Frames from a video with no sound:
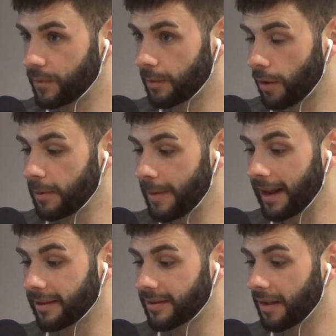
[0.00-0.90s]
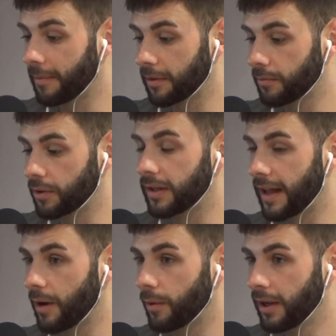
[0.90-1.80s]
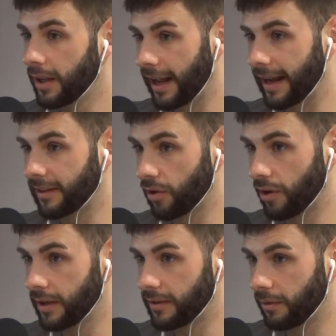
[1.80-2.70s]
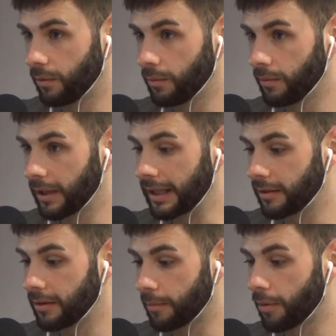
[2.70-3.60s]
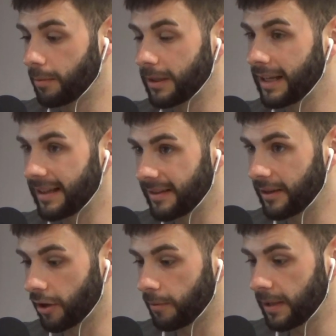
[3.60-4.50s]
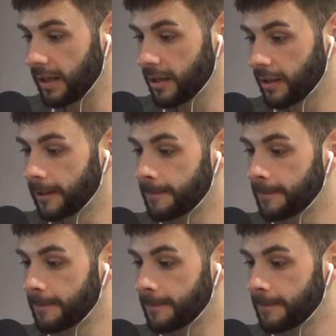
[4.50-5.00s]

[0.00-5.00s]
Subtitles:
You're probably making the same amount of money now against guys who like you're probably easily going to beat.